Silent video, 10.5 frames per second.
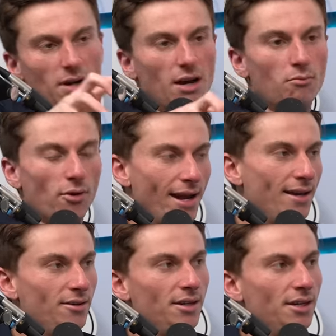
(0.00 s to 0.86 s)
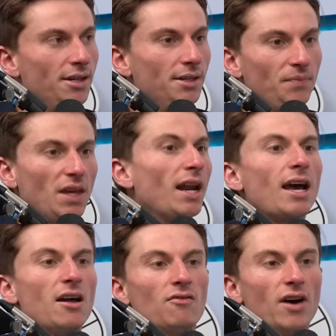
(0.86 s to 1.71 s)
by a brand and I
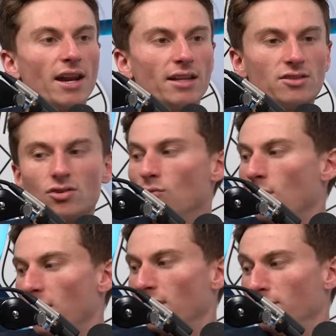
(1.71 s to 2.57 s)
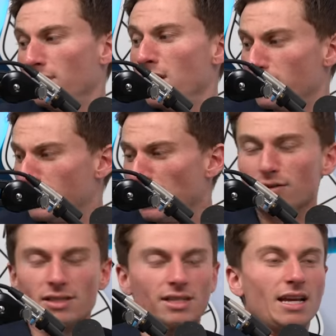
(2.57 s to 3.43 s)
got invited to one of them.
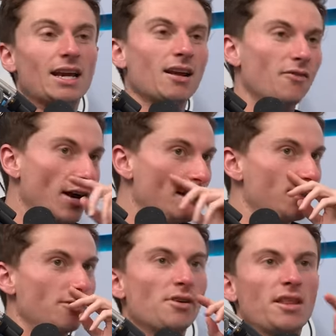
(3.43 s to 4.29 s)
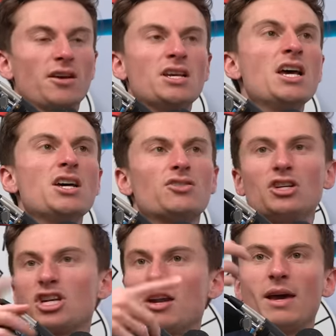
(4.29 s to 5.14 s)
Celsius, I got invited to one of theirs. So I
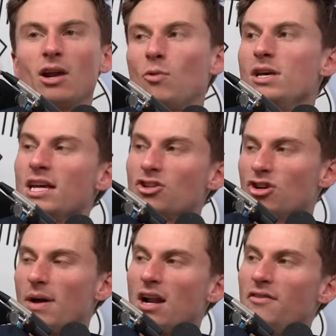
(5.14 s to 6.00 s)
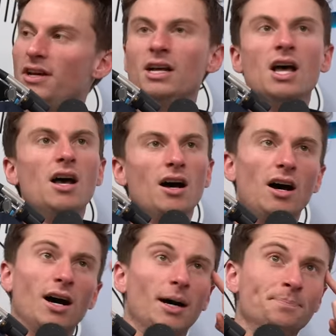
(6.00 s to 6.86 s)
just kind of made a weekend trip out of it.
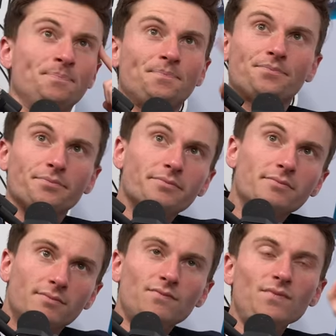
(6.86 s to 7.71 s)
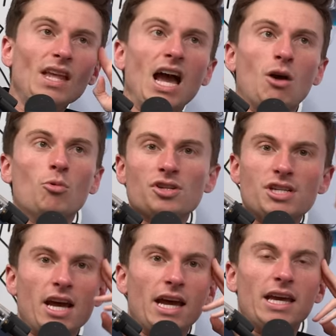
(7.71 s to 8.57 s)
Um, I will
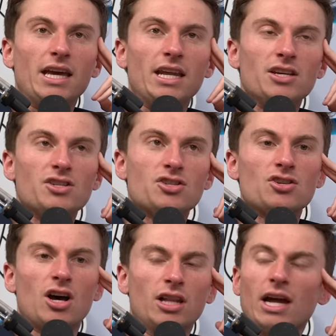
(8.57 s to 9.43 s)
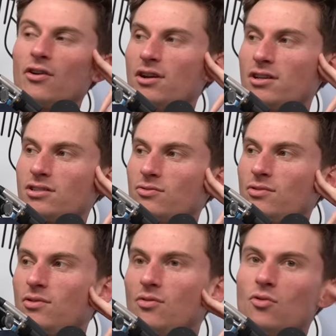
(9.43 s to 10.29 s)
say it is hilarious.
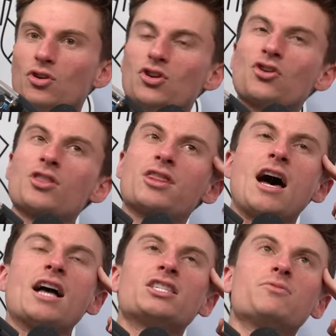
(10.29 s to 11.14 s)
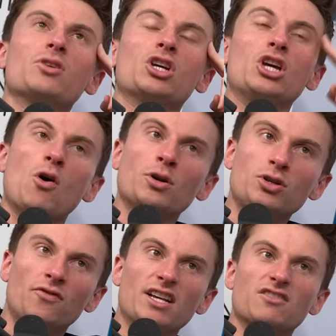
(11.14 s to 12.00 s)
Your thoughts going
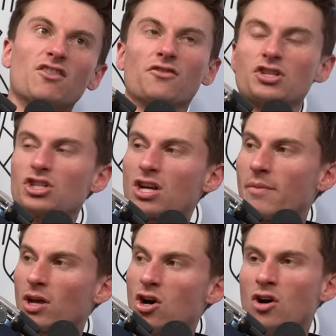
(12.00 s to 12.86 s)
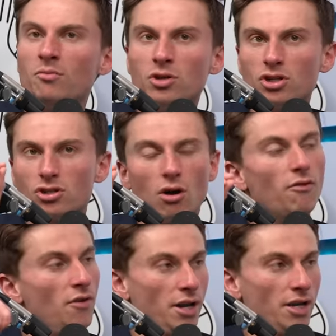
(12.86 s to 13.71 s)
to festival versus coming home, so
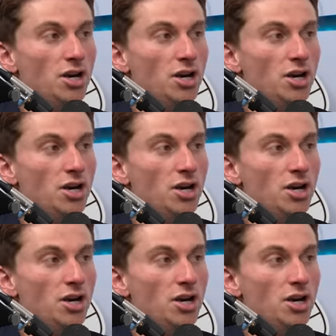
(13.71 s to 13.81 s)
funny.